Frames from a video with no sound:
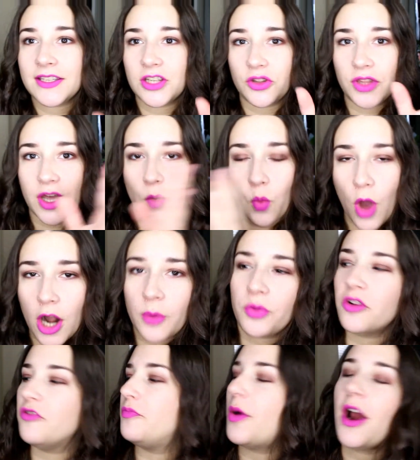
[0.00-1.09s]
So the
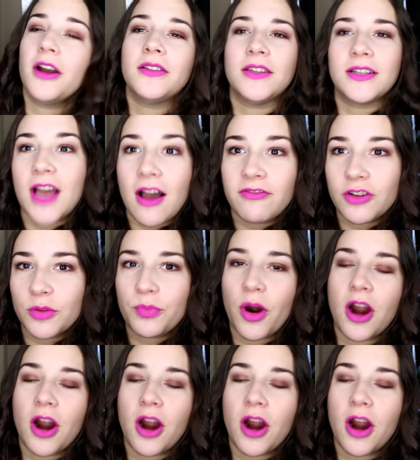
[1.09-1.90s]
waterproof part, the cover